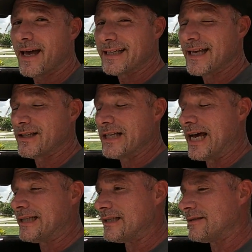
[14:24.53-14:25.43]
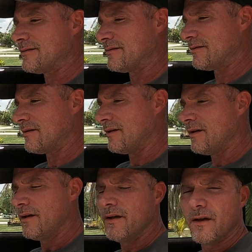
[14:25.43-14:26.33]
That sounds nice.
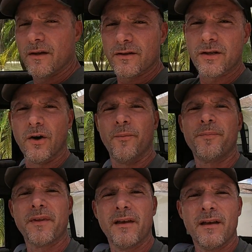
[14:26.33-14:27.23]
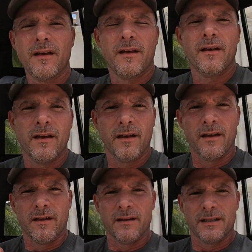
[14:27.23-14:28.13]
So
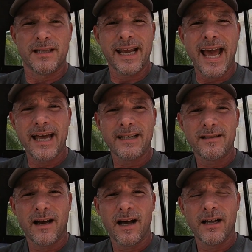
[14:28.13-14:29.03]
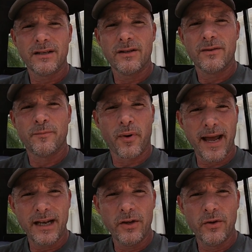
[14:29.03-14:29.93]
this thing has
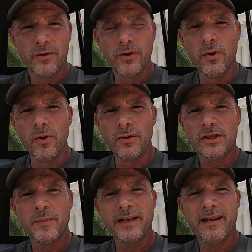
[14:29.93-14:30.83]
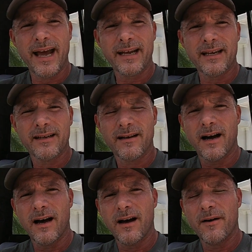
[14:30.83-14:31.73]
brand new dual Spintech
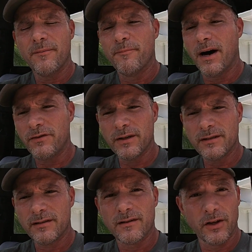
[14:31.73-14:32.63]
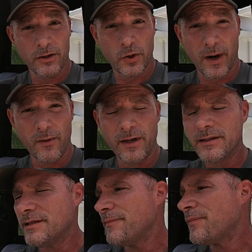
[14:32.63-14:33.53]
mufflers, the little square
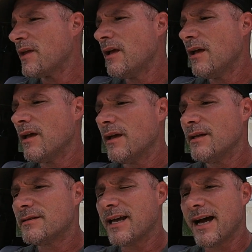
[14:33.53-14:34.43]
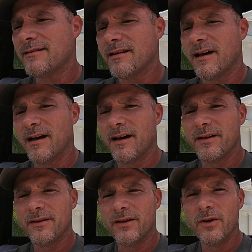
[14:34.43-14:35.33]
ones. It's got
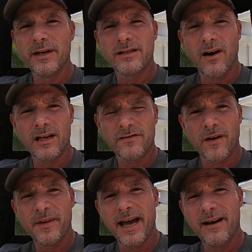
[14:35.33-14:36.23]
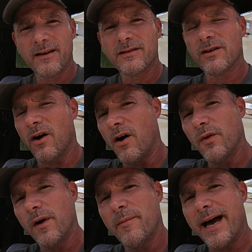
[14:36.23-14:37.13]
new exhaust from the headers all
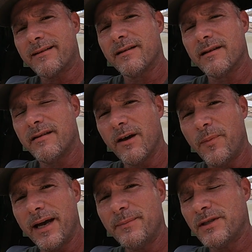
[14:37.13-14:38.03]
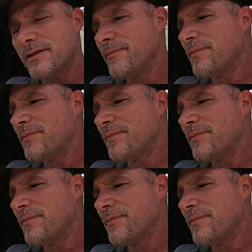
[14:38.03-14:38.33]
the way back to the tailpipes.